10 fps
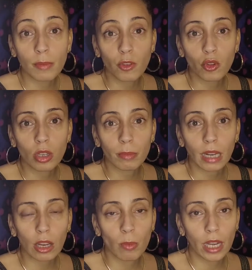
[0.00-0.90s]
some of you are going to be
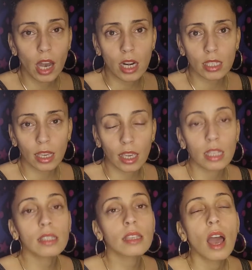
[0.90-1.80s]
like, oh my God, is it
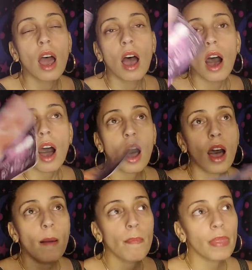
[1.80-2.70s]
kids?
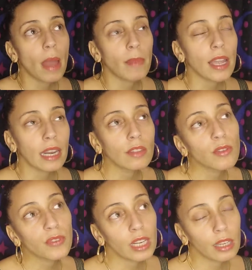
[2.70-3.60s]
Um, I'm not getting the
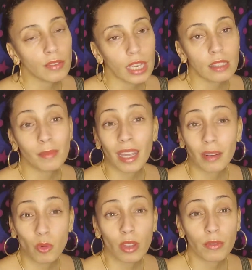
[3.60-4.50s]
feeling of kids. I'm
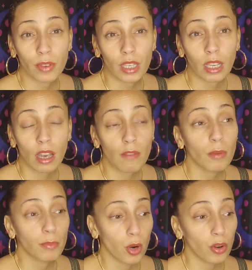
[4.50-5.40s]
getting more the feeling of a
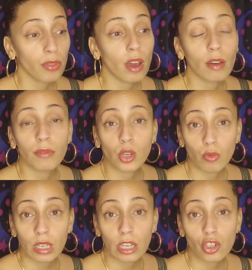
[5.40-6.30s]
birth of new
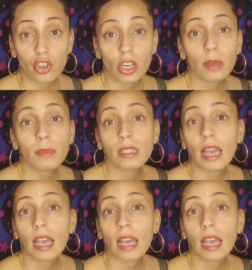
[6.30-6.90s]
relationships